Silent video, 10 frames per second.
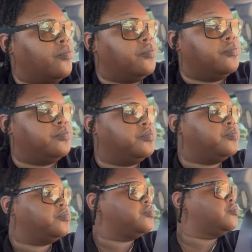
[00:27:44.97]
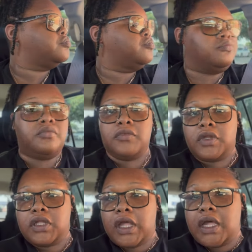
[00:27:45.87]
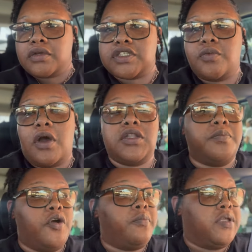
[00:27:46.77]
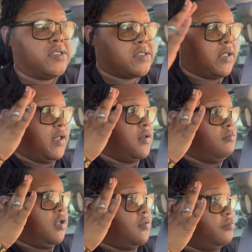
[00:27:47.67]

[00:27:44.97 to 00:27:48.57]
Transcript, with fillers: Mm-hmm. Yeah, she walked up on me and scared me.